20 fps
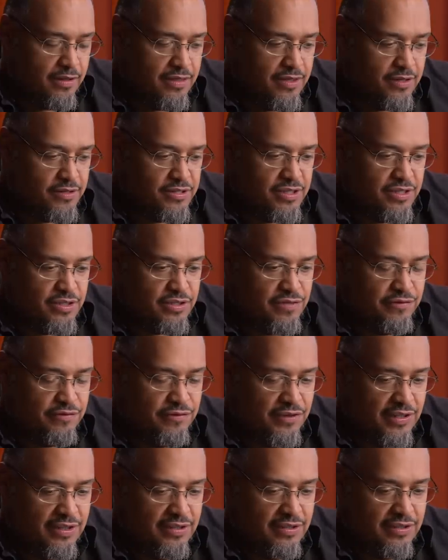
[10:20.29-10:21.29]
There's this
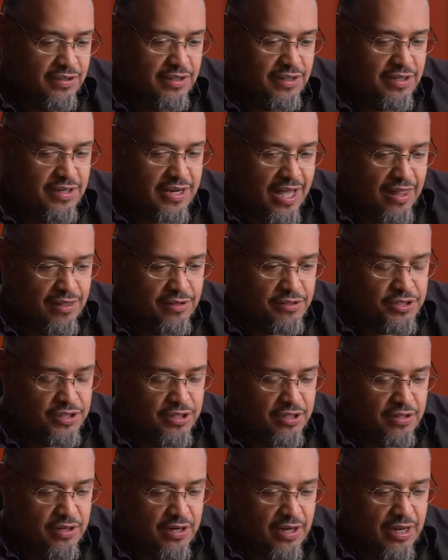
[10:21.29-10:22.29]
fun
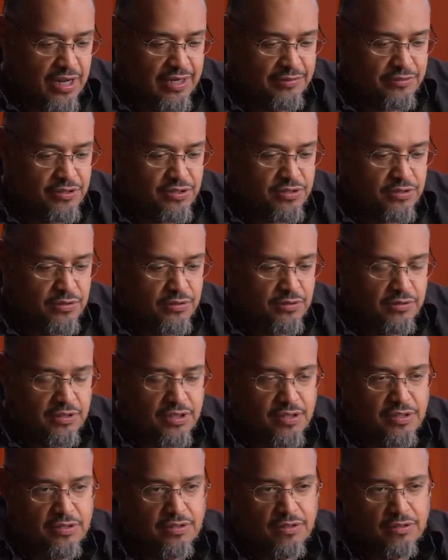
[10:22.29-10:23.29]
analogy that I was told
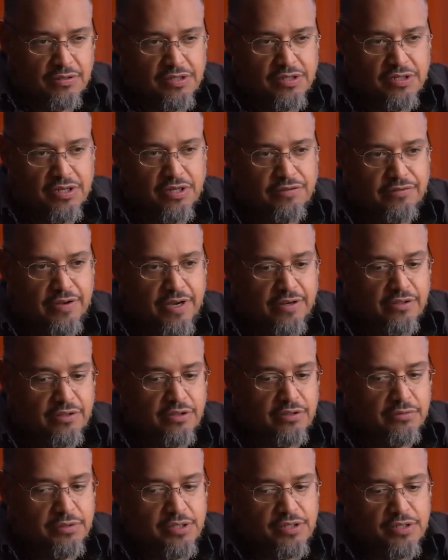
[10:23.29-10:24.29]
as an early stage founder.
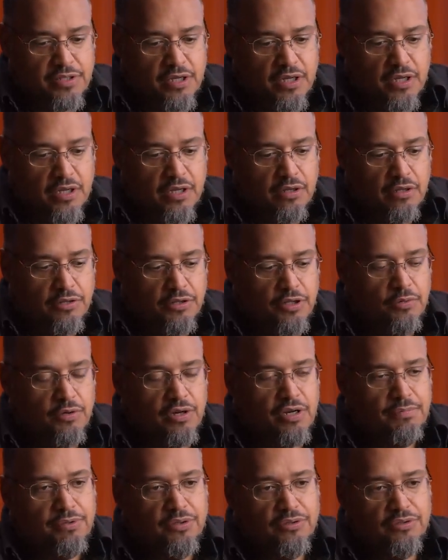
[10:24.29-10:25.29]
It was, you
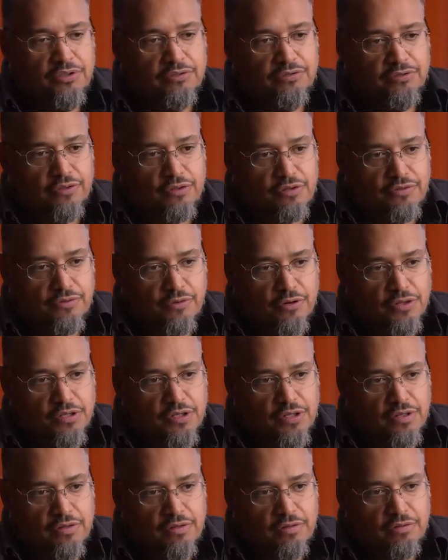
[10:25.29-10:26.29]
want to build your first
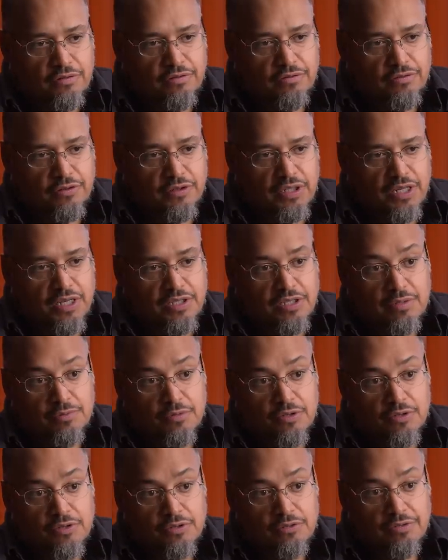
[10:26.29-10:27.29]
version for
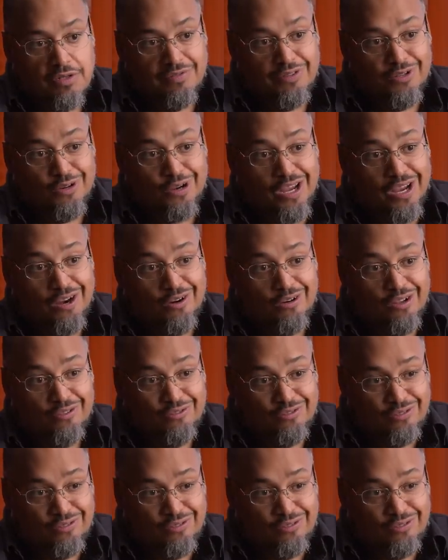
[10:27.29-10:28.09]
customers who have their hair on